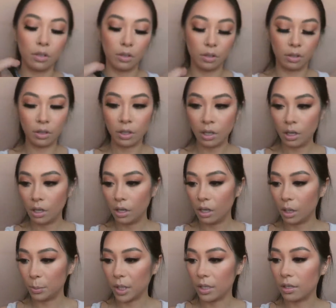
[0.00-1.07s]

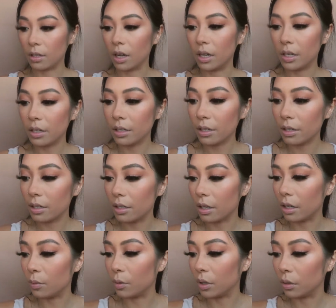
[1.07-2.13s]
I'm excited to
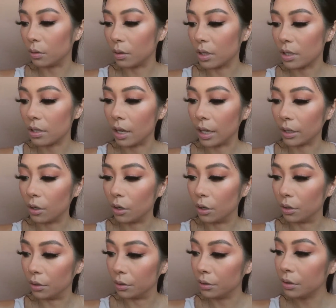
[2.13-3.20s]
see what it looks like
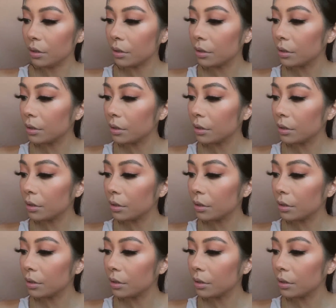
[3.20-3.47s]
on.